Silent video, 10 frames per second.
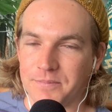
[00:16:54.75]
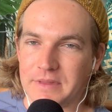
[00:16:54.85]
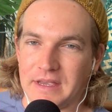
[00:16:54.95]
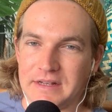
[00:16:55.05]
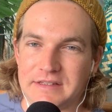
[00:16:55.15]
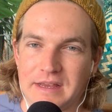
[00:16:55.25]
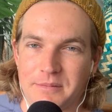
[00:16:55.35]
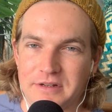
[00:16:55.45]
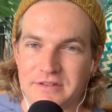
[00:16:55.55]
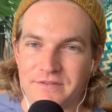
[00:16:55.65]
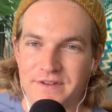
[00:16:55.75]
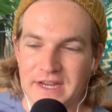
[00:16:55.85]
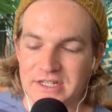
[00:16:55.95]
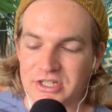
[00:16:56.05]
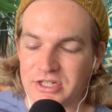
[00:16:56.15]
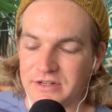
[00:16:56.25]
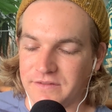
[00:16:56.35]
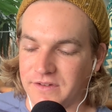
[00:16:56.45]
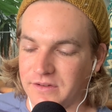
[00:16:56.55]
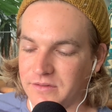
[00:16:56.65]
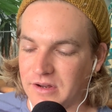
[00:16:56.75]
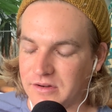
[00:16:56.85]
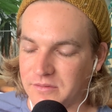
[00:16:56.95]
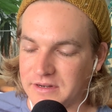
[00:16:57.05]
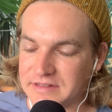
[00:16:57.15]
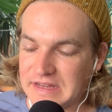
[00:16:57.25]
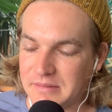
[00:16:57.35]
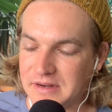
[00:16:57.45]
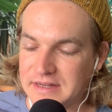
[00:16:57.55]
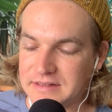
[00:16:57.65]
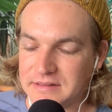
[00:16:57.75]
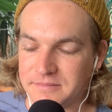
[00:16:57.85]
and salmon is a fish. If you don't know what a salmon is,